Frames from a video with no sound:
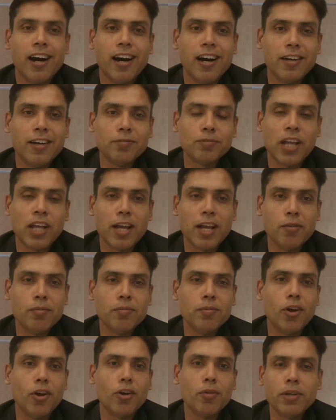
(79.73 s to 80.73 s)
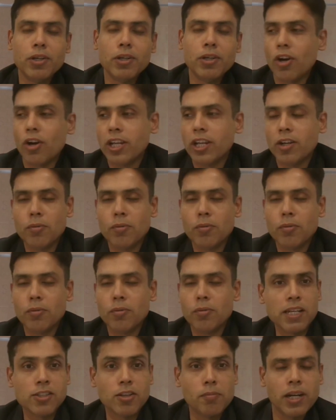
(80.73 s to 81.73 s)
I'll not be
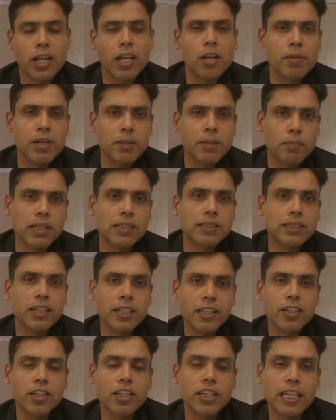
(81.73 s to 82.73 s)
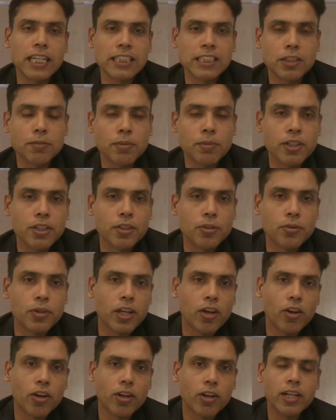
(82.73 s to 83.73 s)
talking about myself, but I'll be presenting a
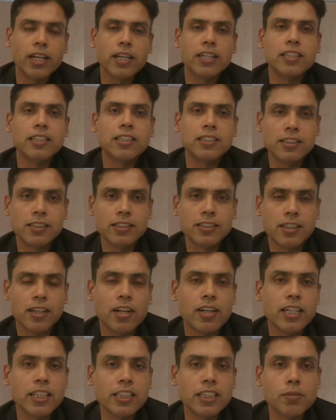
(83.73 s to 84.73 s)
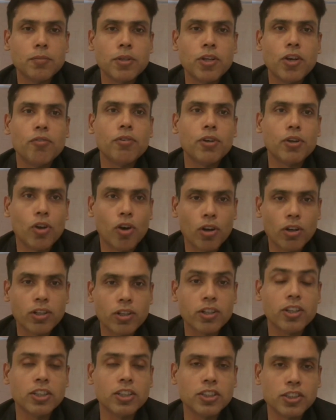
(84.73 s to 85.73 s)
testimony today, all right. And this is a testimony of a
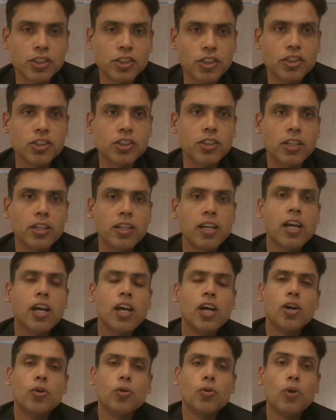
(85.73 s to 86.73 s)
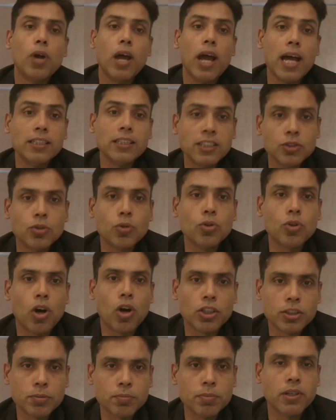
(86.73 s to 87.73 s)
doctor, a surgeon who has his
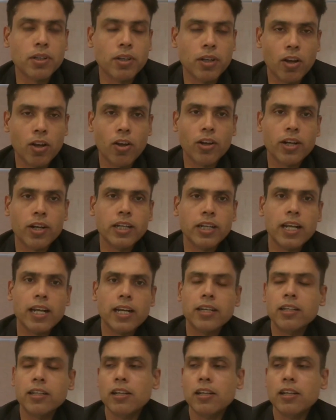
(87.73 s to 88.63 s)
own hospital, all right.